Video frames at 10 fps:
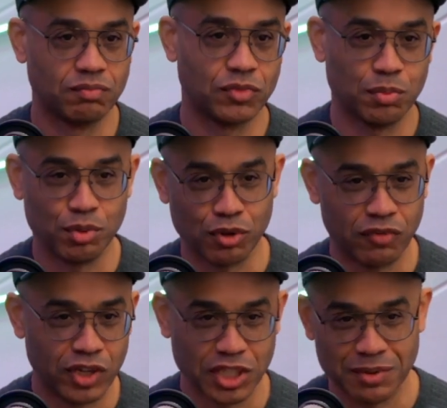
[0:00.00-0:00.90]
computer
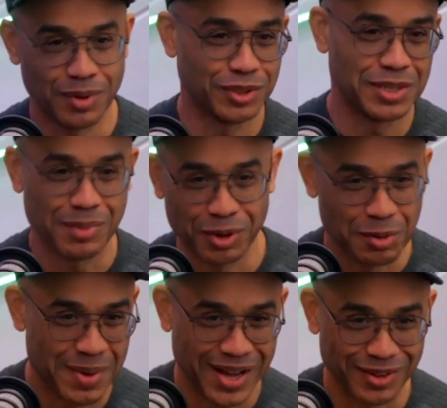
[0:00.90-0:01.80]
vision,
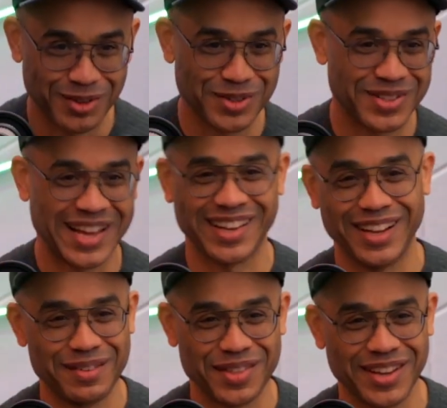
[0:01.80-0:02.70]
multimodal models, that
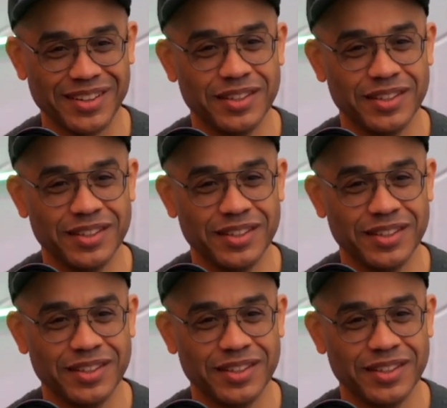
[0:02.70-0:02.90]
kind of thing.